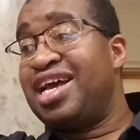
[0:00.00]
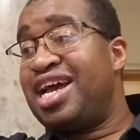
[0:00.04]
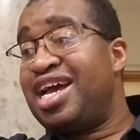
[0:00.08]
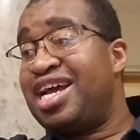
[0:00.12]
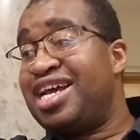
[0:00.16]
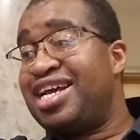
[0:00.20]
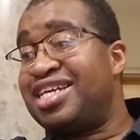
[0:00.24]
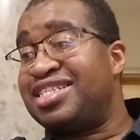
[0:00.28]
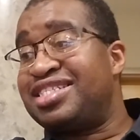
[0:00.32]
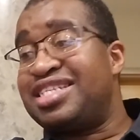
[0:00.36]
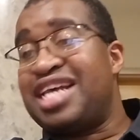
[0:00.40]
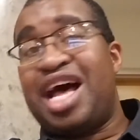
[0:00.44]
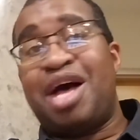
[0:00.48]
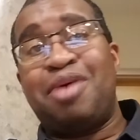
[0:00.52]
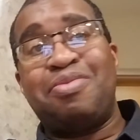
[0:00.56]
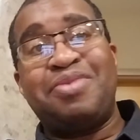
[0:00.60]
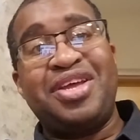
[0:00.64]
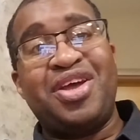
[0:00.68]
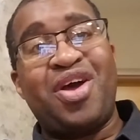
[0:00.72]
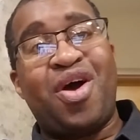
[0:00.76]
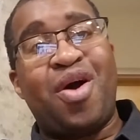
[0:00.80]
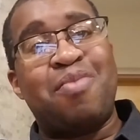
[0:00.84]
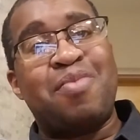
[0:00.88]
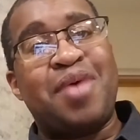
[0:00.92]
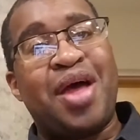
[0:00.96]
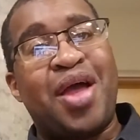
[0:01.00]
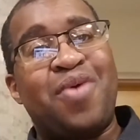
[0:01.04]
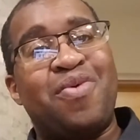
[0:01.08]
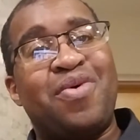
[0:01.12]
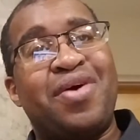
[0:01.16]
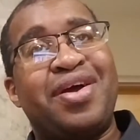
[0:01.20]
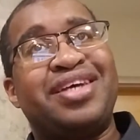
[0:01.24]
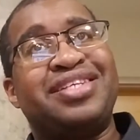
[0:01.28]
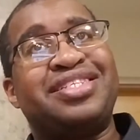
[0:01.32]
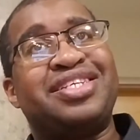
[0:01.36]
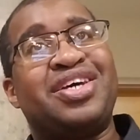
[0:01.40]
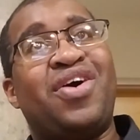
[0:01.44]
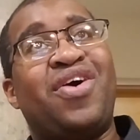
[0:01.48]
because I'll be on my
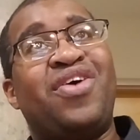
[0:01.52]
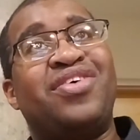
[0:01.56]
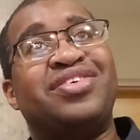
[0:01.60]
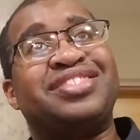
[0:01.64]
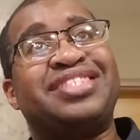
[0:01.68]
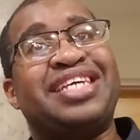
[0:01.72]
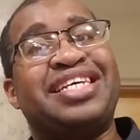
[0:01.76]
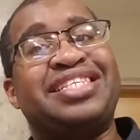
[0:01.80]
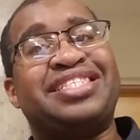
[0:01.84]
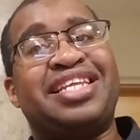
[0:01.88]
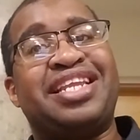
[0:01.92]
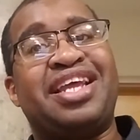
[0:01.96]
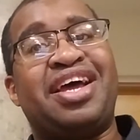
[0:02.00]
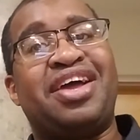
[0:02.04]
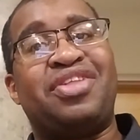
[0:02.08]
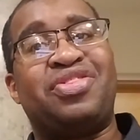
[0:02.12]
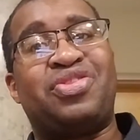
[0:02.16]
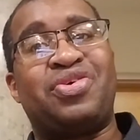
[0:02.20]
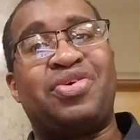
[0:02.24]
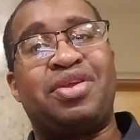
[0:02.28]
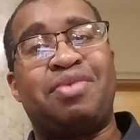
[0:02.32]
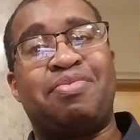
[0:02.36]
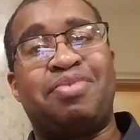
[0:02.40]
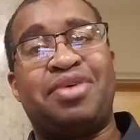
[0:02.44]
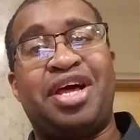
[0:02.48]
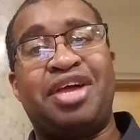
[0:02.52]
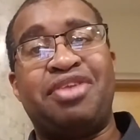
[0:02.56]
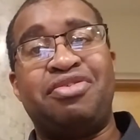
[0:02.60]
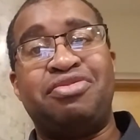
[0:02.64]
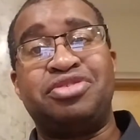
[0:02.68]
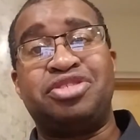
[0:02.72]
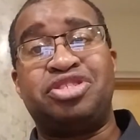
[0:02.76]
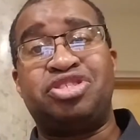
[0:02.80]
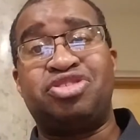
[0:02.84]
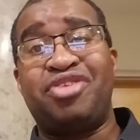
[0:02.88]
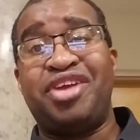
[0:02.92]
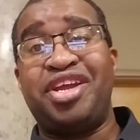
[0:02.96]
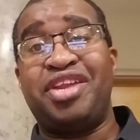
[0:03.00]
way to All Saints and 93rd of Bondo
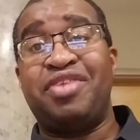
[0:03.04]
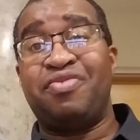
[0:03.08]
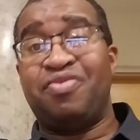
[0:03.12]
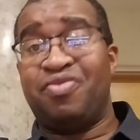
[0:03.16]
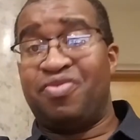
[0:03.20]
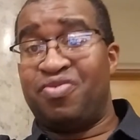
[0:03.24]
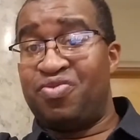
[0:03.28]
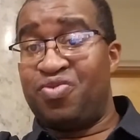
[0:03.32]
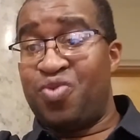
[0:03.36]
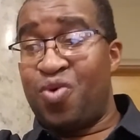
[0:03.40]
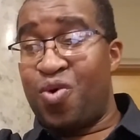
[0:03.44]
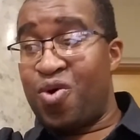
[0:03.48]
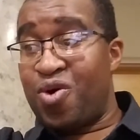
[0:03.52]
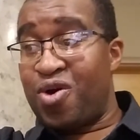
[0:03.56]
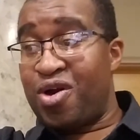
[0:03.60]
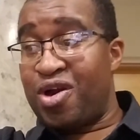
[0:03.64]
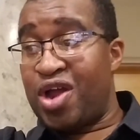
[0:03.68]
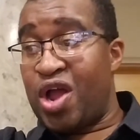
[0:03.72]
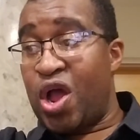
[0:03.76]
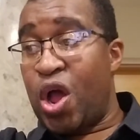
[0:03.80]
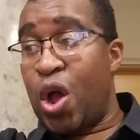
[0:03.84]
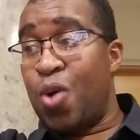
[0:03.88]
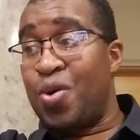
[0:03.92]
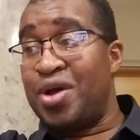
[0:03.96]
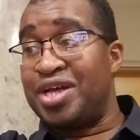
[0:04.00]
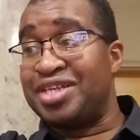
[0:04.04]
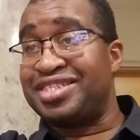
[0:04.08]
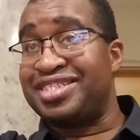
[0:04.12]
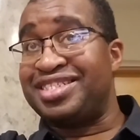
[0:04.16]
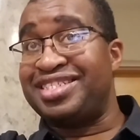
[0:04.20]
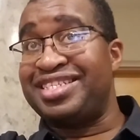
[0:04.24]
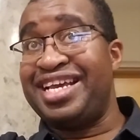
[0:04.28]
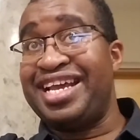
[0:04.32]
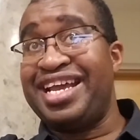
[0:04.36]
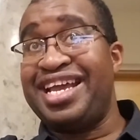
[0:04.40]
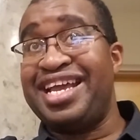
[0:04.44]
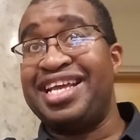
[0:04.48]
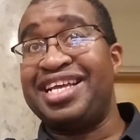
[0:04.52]
Street for
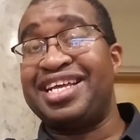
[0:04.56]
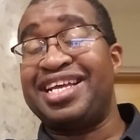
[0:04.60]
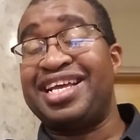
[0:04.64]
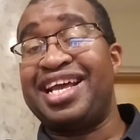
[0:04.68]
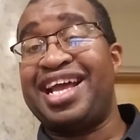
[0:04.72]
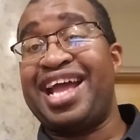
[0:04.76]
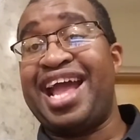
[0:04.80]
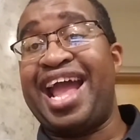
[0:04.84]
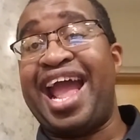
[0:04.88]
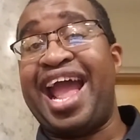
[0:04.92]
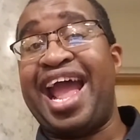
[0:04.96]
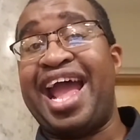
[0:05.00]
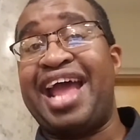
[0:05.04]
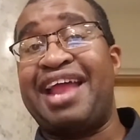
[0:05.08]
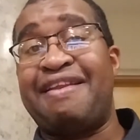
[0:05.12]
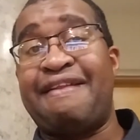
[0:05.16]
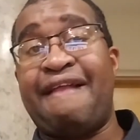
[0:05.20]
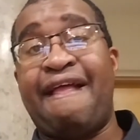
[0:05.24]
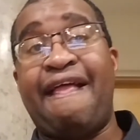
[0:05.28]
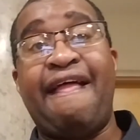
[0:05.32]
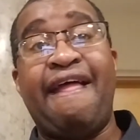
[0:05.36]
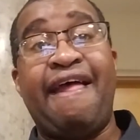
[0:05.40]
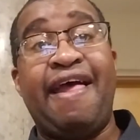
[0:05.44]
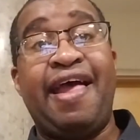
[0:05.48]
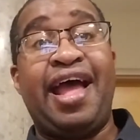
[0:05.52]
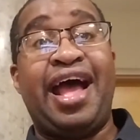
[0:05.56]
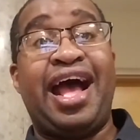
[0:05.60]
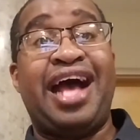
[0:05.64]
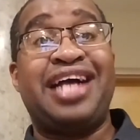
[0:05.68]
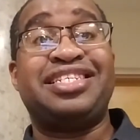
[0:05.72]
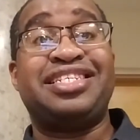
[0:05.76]
OSC. And I